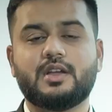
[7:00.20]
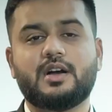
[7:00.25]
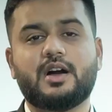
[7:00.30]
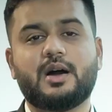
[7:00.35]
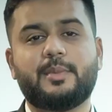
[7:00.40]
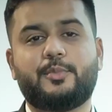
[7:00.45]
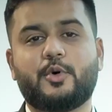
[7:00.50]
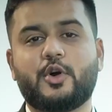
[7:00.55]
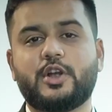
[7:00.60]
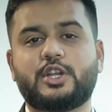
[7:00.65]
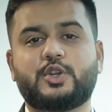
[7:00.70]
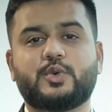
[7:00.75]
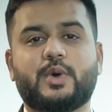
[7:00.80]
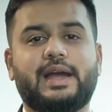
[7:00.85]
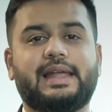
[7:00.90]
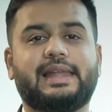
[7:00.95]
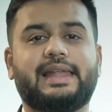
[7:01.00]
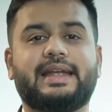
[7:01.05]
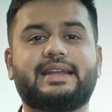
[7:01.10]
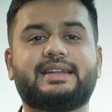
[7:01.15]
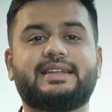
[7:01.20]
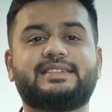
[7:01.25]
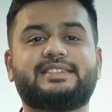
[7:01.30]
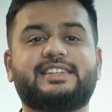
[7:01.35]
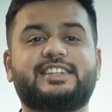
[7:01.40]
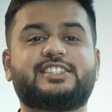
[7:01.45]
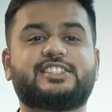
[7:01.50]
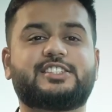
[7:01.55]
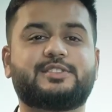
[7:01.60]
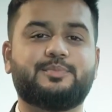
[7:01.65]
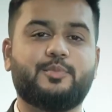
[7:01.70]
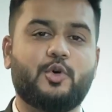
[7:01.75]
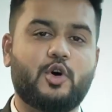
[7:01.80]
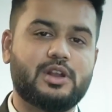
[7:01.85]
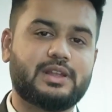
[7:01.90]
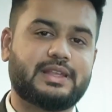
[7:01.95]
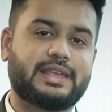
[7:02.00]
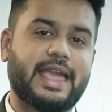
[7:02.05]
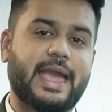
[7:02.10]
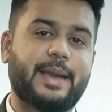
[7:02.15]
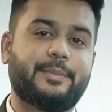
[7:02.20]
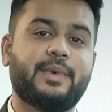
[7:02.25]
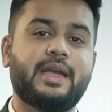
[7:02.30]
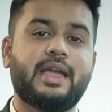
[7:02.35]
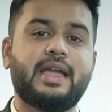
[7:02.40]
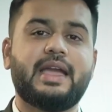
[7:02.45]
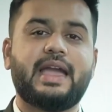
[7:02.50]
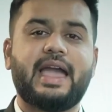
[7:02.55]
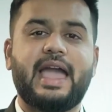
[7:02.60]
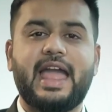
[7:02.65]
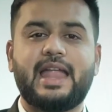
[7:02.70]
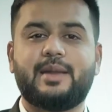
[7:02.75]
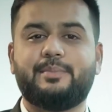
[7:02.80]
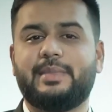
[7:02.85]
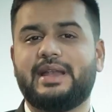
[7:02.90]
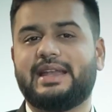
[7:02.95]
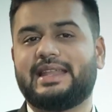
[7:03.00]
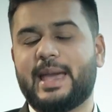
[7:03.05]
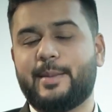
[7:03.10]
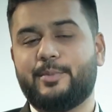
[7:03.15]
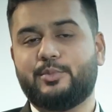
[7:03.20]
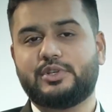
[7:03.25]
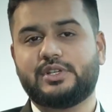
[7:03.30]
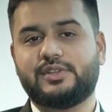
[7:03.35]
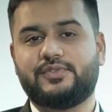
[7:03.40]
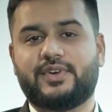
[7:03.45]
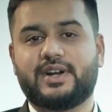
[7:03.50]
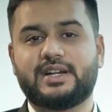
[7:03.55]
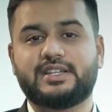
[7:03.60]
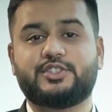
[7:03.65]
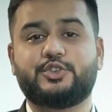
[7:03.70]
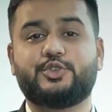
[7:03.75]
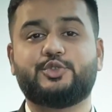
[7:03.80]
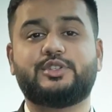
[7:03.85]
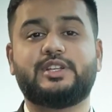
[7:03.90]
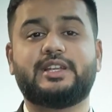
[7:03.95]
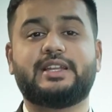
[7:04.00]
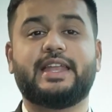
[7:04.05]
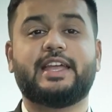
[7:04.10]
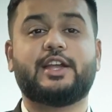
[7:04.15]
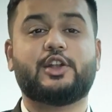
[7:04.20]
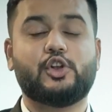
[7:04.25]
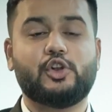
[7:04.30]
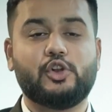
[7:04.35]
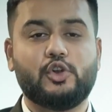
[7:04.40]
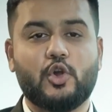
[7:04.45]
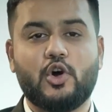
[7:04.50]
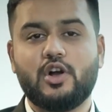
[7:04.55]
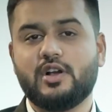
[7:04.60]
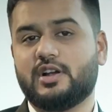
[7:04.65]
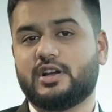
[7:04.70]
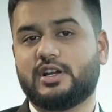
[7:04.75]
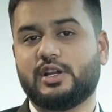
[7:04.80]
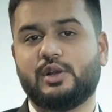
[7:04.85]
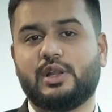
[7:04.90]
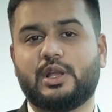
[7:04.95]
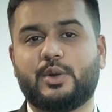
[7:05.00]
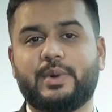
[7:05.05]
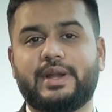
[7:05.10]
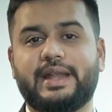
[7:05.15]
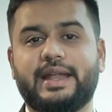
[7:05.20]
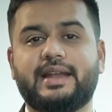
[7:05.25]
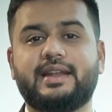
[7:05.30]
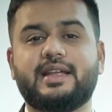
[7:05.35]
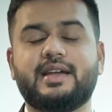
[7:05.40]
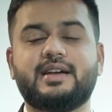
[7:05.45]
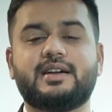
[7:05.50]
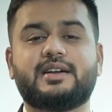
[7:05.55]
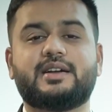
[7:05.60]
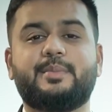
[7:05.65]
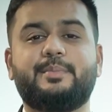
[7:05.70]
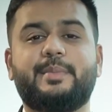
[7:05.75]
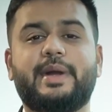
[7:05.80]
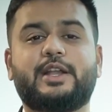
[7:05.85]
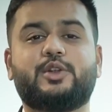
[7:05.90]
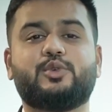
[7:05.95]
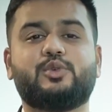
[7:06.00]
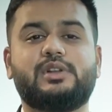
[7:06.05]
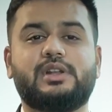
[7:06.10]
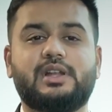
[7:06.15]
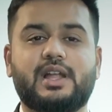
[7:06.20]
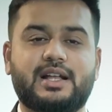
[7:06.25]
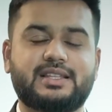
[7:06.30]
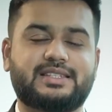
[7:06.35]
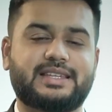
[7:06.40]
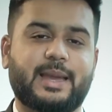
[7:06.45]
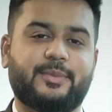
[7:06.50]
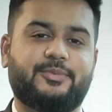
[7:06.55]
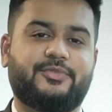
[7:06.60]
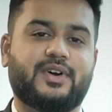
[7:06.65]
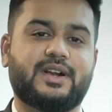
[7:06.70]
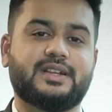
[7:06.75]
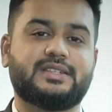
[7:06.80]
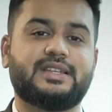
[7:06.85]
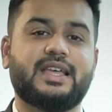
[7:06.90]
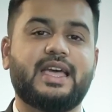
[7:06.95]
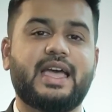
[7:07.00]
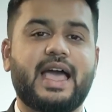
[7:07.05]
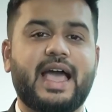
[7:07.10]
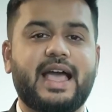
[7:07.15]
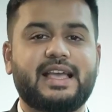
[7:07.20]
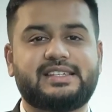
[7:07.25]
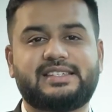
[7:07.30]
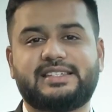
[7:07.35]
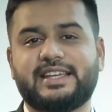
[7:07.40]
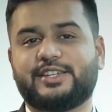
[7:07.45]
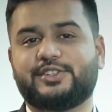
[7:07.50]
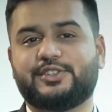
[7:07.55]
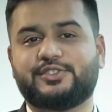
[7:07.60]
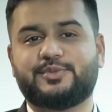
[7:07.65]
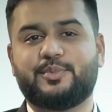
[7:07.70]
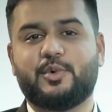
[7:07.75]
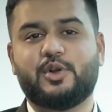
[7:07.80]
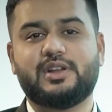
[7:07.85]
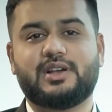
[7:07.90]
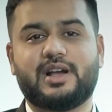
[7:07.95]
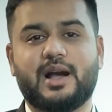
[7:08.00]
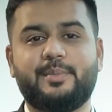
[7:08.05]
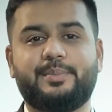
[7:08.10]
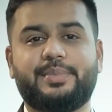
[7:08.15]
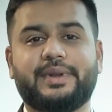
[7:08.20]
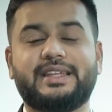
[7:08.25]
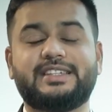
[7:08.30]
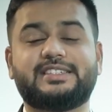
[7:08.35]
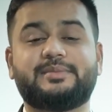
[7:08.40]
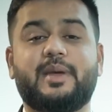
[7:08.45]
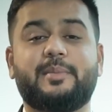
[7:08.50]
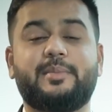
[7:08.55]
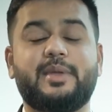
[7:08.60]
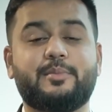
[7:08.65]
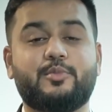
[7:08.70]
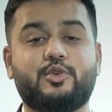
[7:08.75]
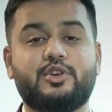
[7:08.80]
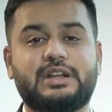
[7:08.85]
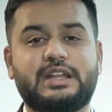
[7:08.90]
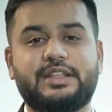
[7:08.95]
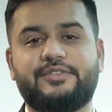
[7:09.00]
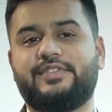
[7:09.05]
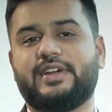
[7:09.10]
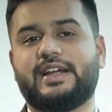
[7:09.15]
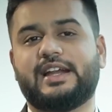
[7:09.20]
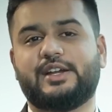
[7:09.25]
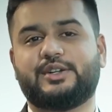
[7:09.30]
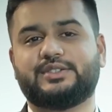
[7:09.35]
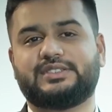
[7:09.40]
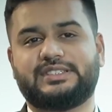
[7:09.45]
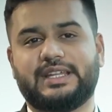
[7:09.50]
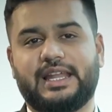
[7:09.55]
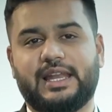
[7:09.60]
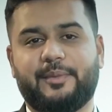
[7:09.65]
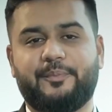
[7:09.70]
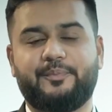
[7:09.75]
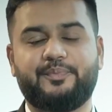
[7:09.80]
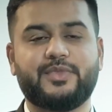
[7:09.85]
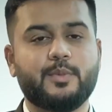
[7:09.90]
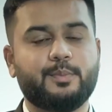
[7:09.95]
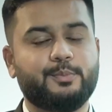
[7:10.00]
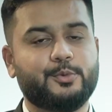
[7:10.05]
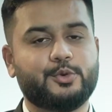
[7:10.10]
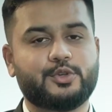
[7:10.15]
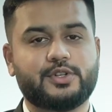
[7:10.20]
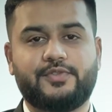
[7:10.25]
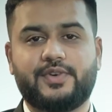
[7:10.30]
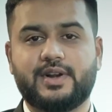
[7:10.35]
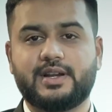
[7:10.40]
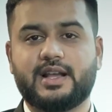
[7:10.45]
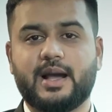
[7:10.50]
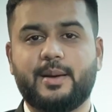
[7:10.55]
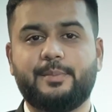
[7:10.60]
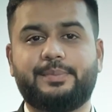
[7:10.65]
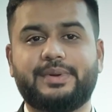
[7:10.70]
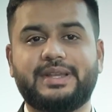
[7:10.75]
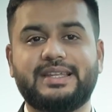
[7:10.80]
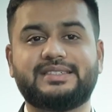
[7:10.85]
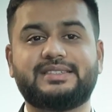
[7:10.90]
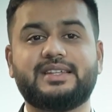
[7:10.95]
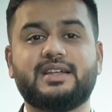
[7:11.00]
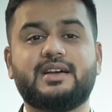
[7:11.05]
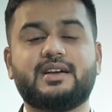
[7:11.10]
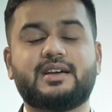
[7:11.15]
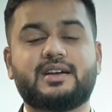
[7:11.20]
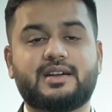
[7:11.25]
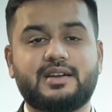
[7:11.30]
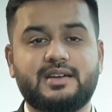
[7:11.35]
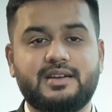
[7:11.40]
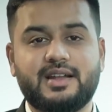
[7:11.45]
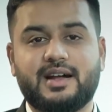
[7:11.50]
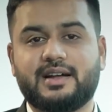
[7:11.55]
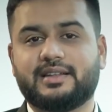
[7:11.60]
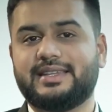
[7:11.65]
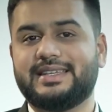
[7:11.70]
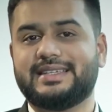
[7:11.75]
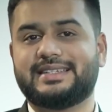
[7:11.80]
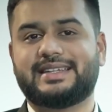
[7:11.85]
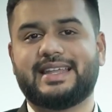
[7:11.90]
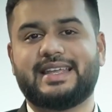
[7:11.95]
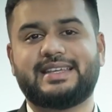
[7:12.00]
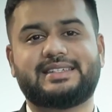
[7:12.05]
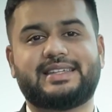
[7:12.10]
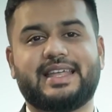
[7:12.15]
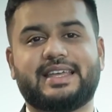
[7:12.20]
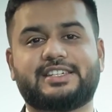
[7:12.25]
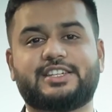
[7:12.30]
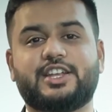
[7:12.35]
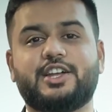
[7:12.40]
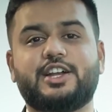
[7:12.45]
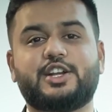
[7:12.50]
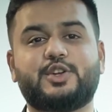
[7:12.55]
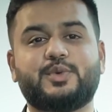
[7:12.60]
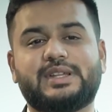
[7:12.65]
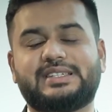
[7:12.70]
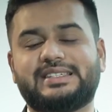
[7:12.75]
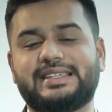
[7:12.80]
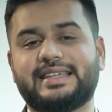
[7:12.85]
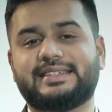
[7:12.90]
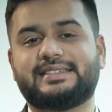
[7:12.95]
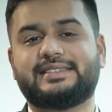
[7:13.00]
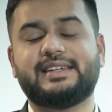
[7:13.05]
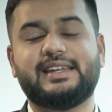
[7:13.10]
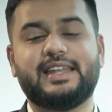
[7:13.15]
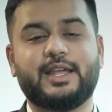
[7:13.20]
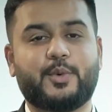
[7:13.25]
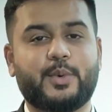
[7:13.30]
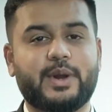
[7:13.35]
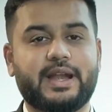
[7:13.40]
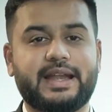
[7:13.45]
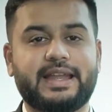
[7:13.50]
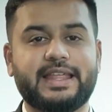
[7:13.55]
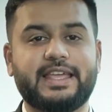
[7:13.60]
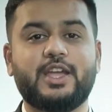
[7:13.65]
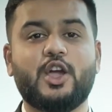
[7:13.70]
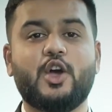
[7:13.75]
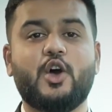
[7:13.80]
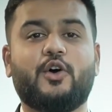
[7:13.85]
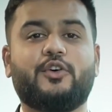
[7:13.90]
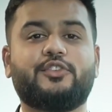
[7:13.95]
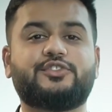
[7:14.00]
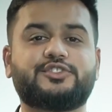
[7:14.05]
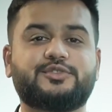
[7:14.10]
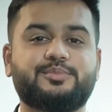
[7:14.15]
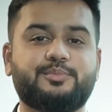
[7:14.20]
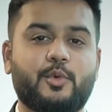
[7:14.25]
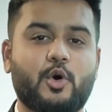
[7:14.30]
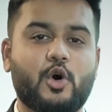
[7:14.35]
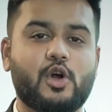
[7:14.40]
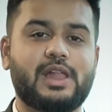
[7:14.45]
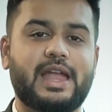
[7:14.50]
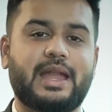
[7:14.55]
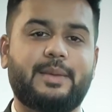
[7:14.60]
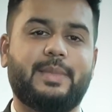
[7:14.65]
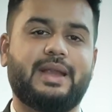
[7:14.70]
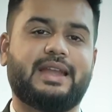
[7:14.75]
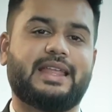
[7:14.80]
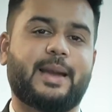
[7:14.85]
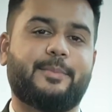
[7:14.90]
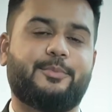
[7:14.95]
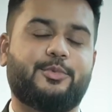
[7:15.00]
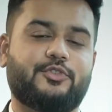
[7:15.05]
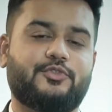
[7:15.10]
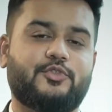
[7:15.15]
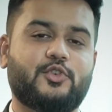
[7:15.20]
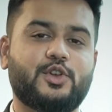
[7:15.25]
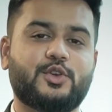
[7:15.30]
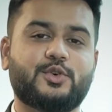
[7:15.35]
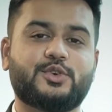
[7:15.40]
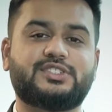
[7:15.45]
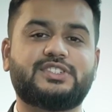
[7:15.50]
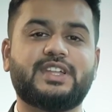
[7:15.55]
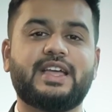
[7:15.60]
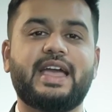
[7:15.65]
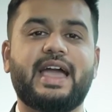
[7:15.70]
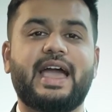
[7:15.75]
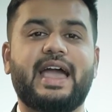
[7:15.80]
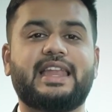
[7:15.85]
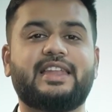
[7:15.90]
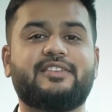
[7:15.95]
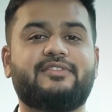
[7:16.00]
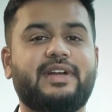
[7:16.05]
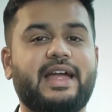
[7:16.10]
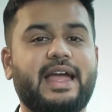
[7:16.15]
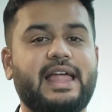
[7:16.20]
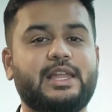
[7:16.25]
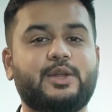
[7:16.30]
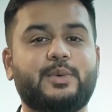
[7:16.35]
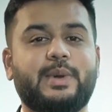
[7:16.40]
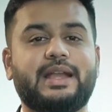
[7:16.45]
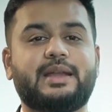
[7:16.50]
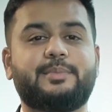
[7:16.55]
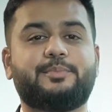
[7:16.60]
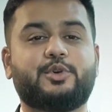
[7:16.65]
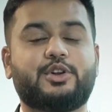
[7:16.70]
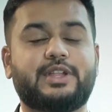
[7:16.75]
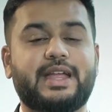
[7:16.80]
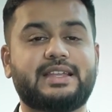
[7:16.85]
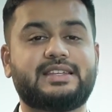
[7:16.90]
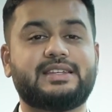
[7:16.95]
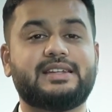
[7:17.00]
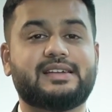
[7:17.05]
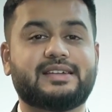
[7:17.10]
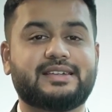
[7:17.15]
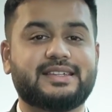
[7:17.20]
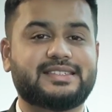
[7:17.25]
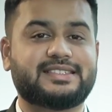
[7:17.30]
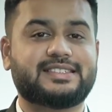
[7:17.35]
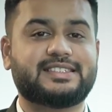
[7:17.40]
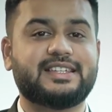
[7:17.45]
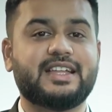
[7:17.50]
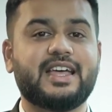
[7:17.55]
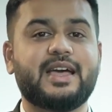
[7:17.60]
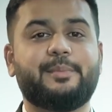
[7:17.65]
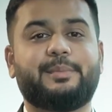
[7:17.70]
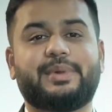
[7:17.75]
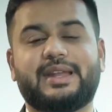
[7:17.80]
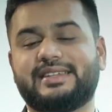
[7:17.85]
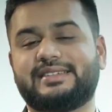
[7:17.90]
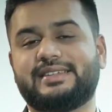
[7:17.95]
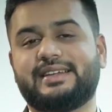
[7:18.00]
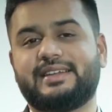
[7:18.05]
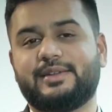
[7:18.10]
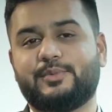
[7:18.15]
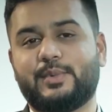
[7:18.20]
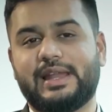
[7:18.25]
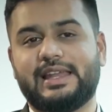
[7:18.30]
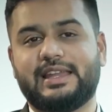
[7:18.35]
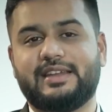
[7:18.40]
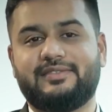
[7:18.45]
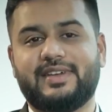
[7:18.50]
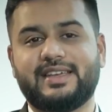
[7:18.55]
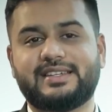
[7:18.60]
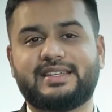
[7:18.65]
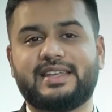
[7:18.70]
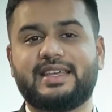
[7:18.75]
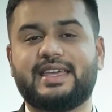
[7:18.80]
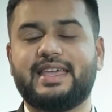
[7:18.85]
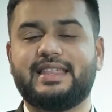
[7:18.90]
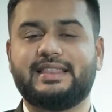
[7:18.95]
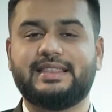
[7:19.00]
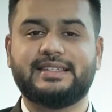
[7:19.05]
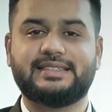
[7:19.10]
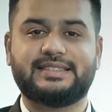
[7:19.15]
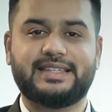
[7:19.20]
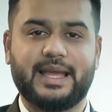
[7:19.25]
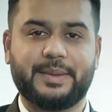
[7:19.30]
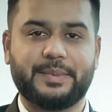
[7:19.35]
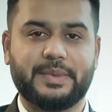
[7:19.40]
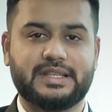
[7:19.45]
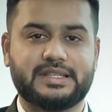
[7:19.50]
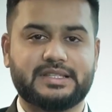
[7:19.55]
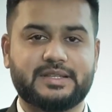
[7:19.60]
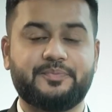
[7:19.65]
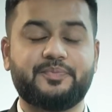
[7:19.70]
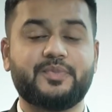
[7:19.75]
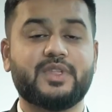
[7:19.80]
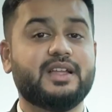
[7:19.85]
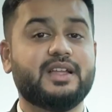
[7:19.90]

A point to highlight is that small cap and mid cap mutual funds usually take longer to liquidate compared to large cap funds as shares of smaller companies may be more difficult to sell. Mutual fund companies conduct these stress tests to assess the liquidity of small and mid cap portfolios and evaluate potential risks present while investing in these segments.